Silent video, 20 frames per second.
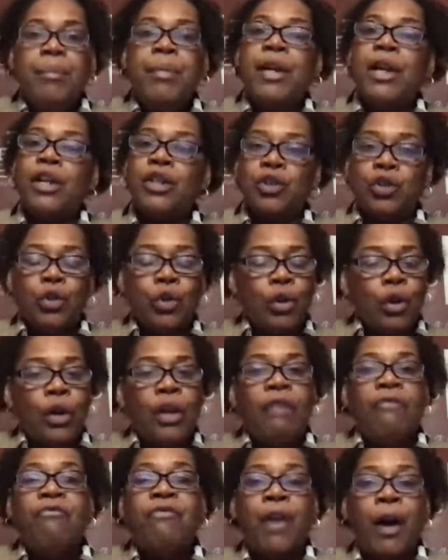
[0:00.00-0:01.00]
because you're
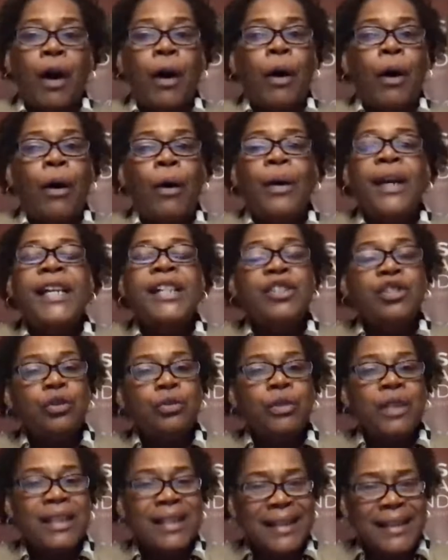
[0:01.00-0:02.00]
going to fall
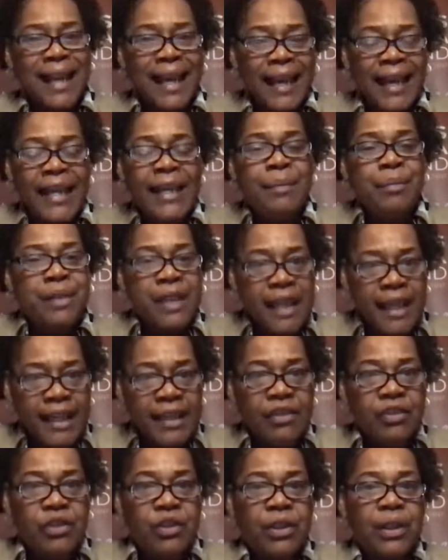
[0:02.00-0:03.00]
into the same
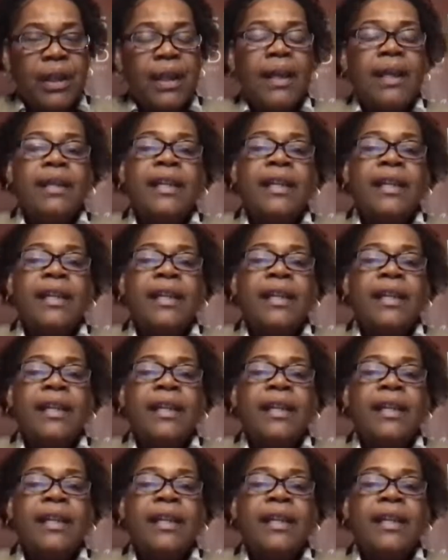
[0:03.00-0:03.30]
ditch